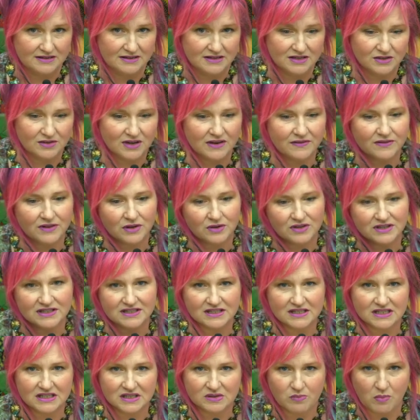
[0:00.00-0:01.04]
So even though this
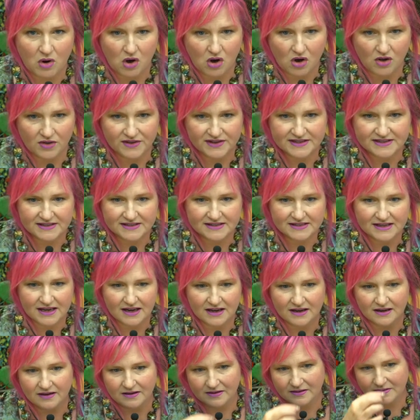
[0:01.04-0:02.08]
is small, this is,
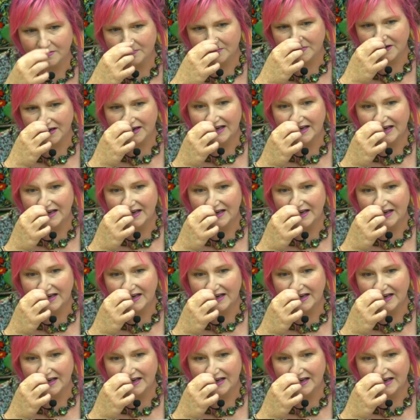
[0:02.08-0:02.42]
um,